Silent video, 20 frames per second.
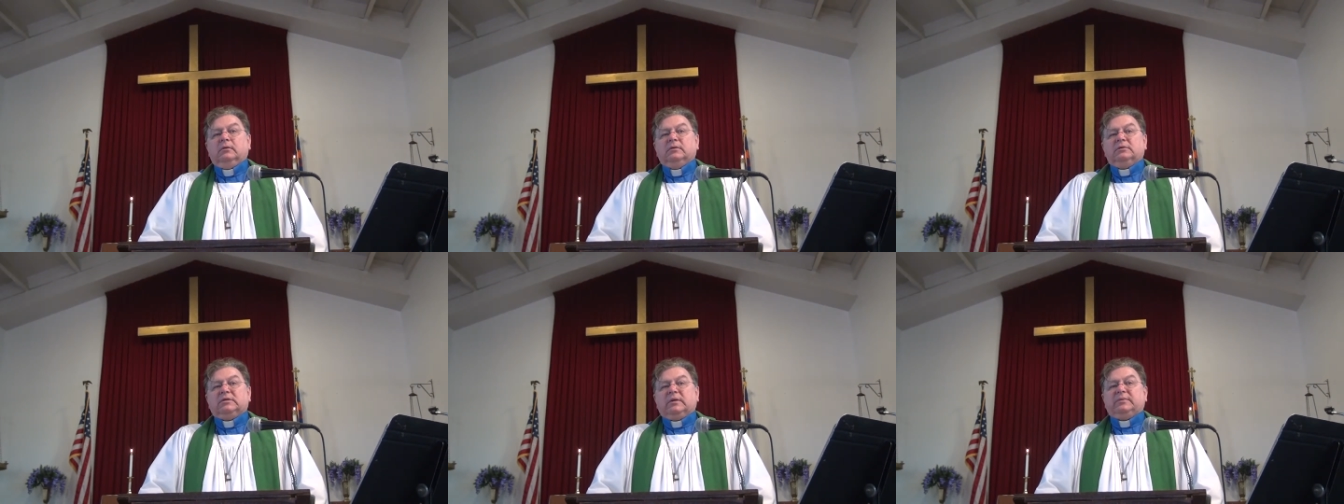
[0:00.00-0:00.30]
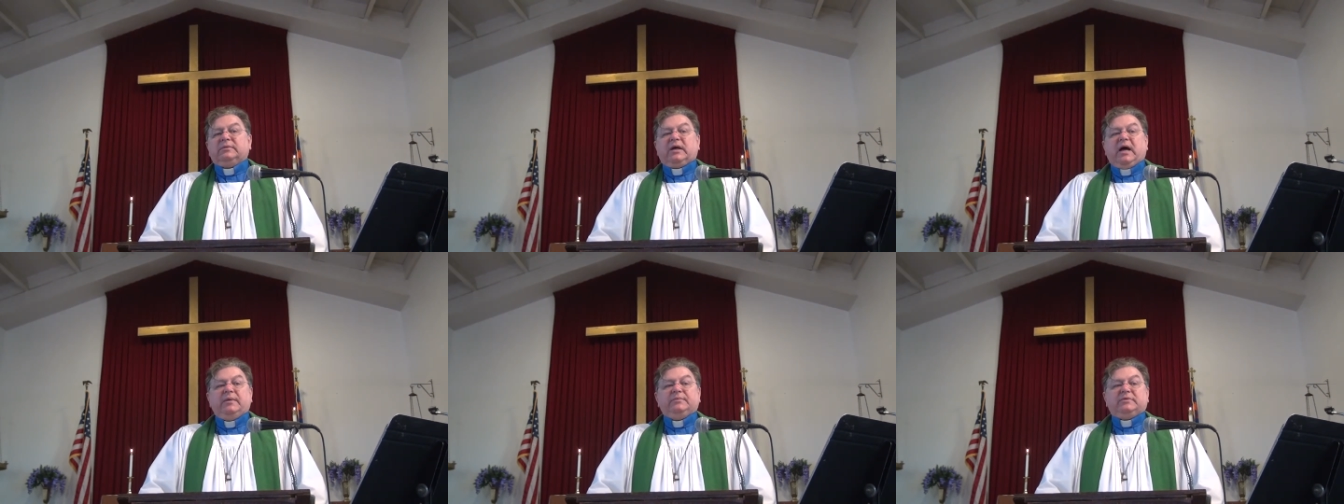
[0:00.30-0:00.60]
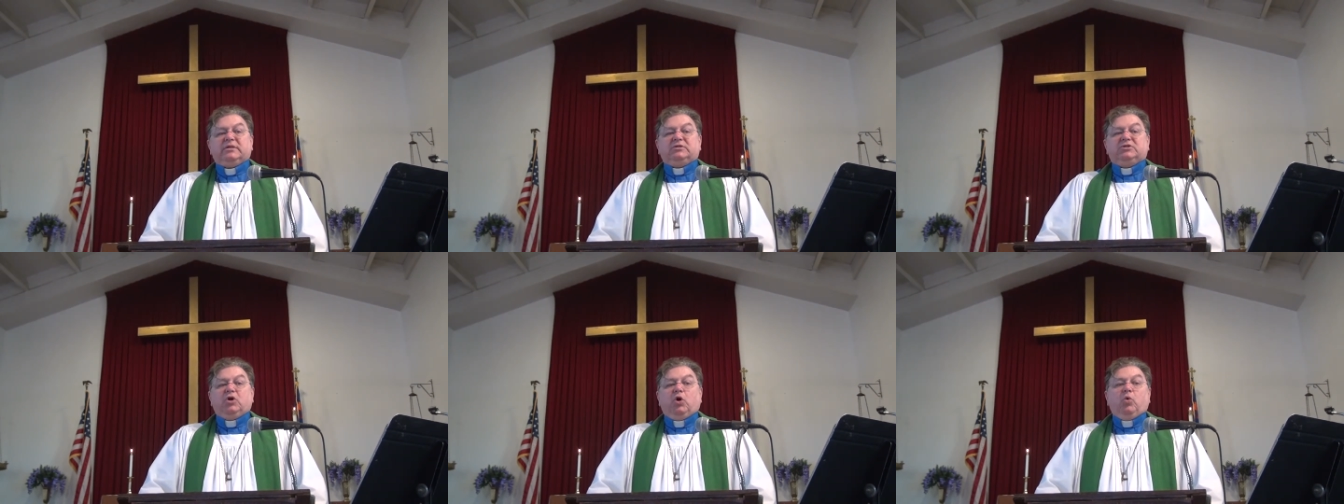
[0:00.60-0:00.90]
Sometimes
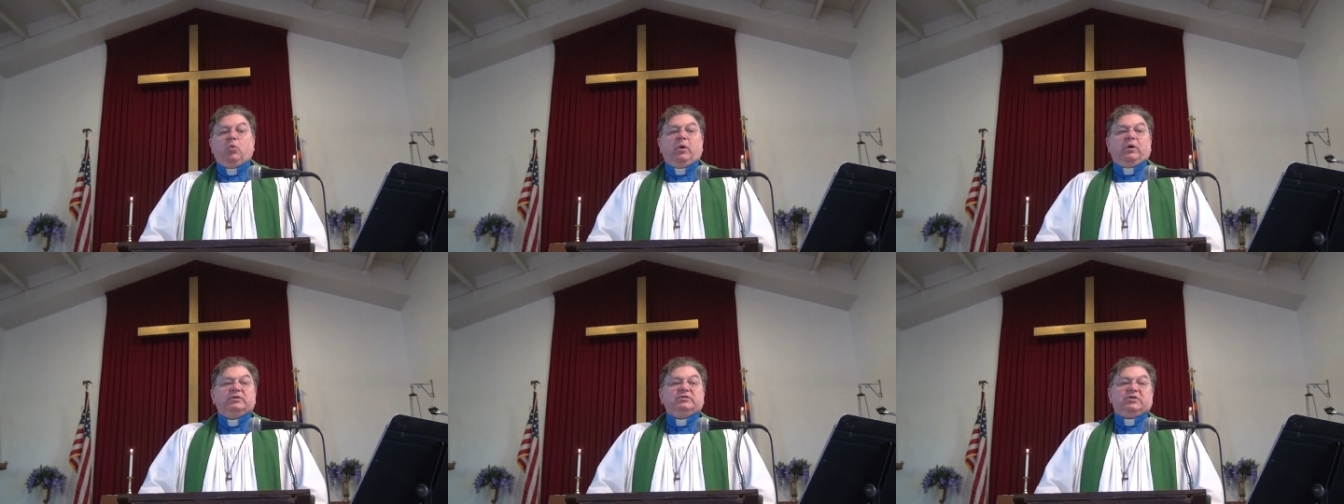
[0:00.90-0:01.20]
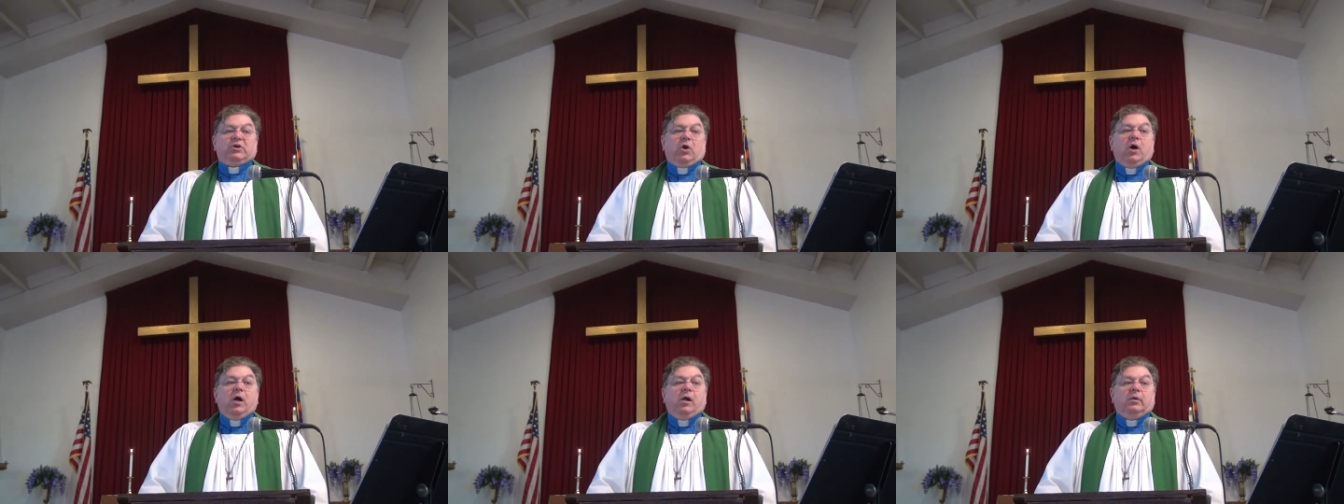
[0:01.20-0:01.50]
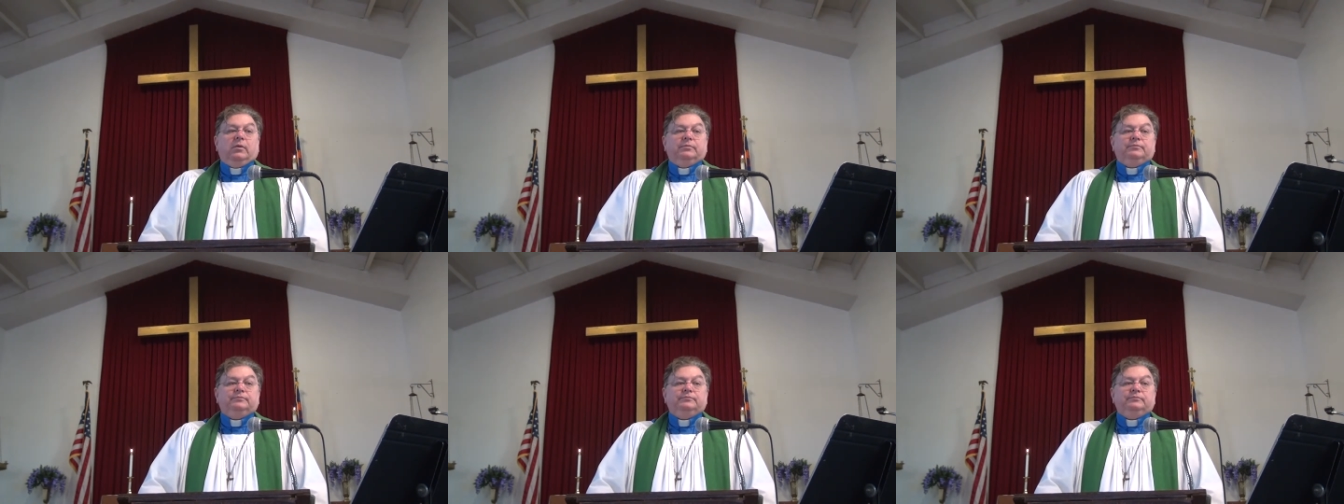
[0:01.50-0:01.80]
it's no words at
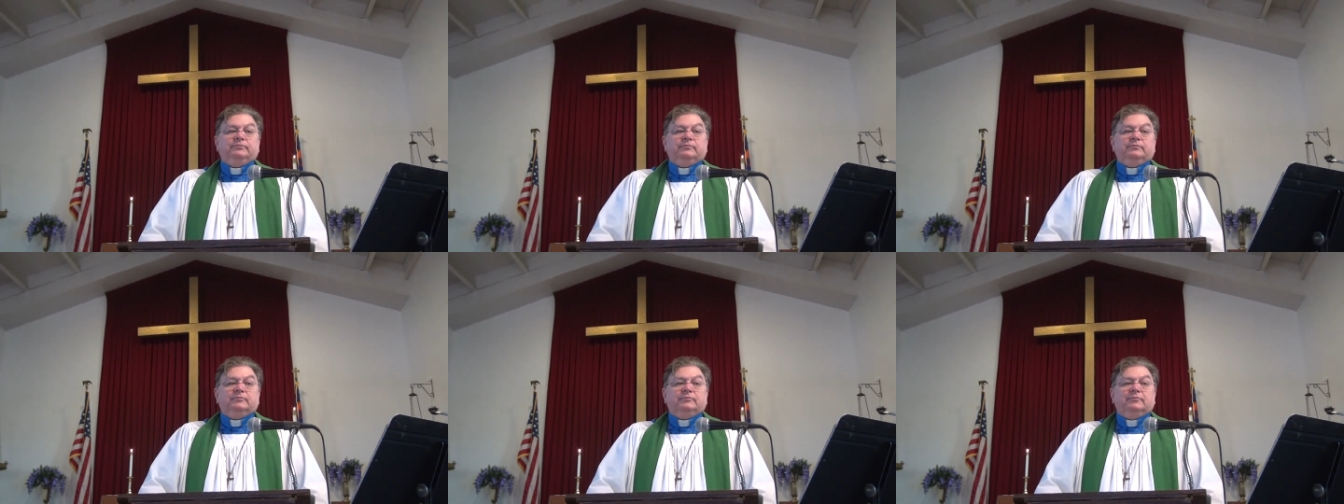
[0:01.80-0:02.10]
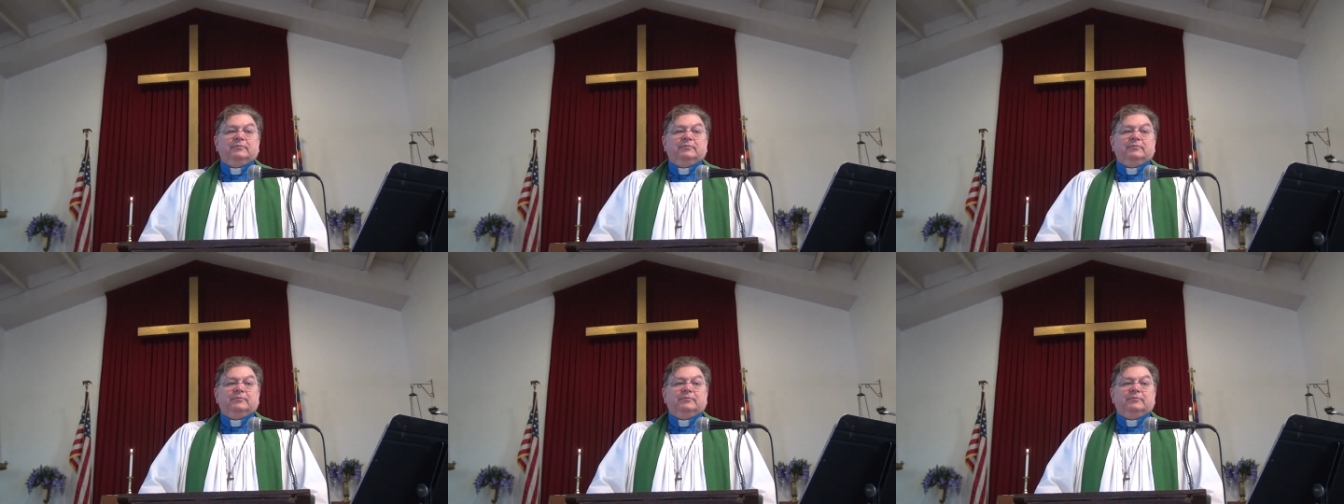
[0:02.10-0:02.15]
all.